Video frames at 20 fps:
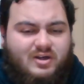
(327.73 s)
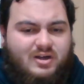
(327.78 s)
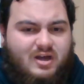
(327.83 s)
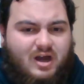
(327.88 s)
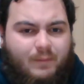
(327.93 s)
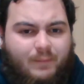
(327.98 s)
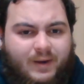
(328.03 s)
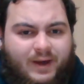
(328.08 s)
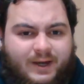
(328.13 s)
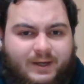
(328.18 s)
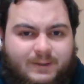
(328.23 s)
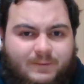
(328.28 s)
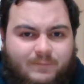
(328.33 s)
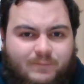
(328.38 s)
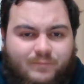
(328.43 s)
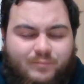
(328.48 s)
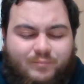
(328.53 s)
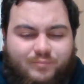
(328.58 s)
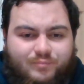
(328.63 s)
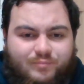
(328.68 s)
I mean,
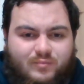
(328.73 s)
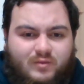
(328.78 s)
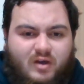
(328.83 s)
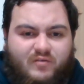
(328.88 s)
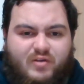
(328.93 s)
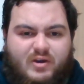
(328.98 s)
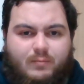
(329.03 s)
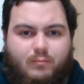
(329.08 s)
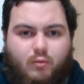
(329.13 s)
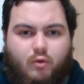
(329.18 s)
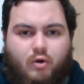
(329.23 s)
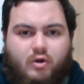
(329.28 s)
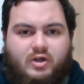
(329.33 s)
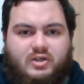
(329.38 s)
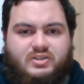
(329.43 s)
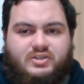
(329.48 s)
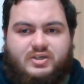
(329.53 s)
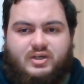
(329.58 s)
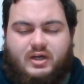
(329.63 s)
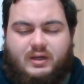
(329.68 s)
I think
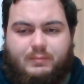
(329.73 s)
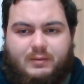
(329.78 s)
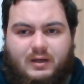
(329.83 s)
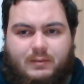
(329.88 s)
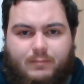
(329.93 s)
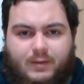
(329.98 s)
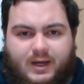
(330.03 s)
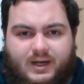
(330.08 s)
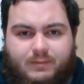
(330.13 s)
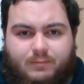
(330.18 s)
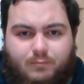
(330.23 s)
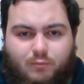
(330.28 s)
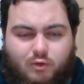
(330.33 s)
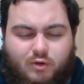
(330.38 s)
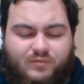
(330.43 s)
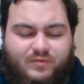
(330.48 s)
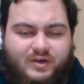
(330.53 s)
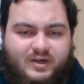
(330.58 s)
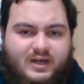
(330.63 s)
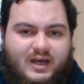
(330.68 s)
Morgan's going to come back more
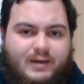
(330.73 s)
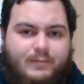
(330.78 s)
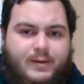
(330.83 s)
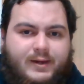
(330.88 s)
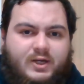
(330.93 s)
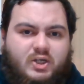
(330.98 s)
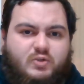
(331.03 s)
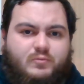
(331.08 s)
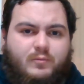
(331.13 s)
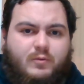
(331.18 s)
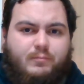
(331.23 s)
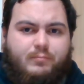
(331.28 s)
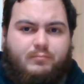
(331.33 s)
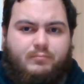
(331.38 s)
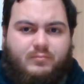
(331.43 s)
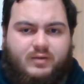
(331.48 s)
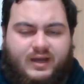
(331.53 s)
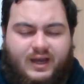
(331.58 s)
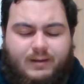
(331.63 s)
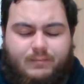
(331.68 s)
of a game
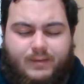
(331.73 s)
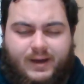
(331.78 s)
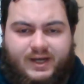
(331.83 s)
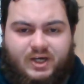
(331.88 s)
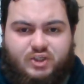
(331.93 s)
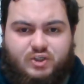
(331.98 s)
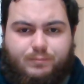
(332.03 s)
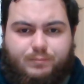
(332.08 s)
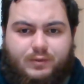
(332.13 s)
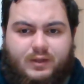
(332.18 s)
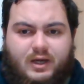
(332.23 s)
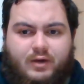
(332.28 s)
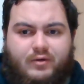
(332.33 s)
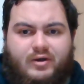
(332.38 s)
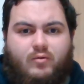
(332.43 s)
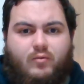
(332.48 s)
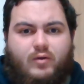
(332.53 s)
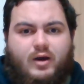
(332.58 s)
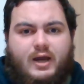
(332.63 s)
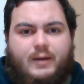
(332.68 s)
manager player
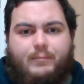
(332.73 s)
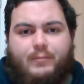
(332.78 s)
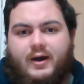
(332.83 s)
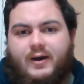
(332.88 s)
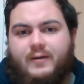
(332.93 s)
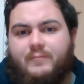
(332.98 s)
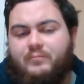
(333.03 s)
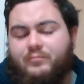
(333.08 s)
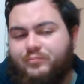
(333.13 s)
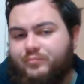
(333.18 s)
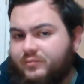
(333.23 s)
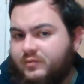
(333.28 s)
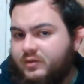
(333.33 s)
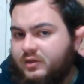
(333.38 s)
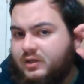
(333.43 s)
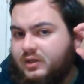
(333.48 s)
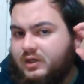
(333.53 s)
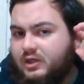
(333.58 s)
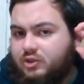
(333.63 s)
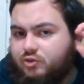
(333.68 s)
anyway, but
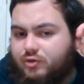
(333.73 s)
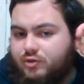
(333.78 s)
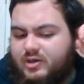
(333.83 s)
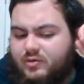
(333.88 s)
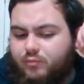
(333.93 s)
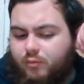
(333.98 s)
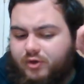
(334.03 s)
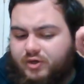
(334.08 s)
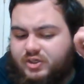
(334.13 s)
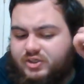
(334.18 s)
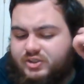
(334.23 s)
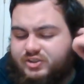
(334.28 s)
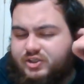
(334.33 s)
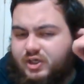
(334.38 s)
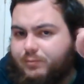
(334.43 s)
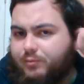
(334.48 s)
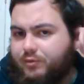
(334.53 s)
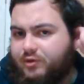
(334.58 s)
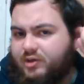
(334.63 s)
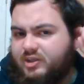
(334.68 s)
Drinkwater's
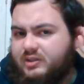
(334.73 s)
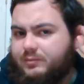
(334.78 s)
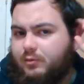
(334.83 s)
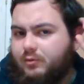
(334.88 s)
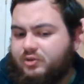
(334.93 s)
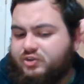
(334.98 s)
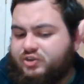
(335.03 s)
so predictable.